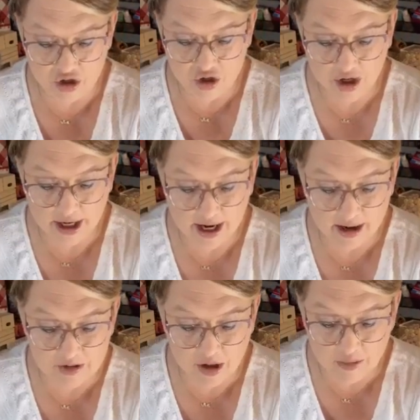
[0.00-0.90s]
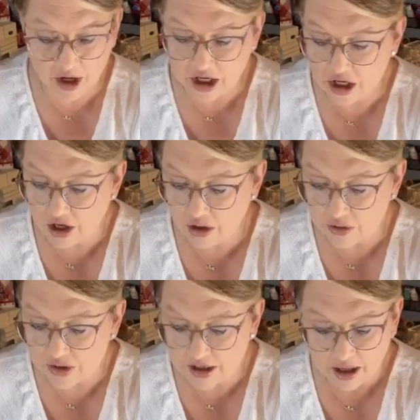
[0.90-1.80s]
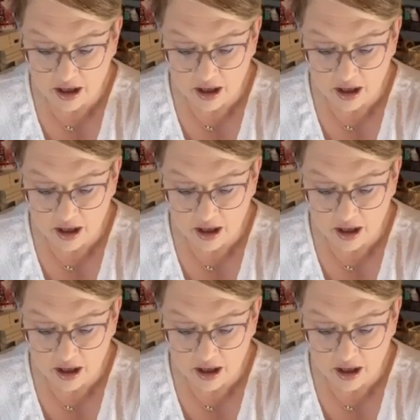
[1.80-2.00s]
our tree up. So I'm going to use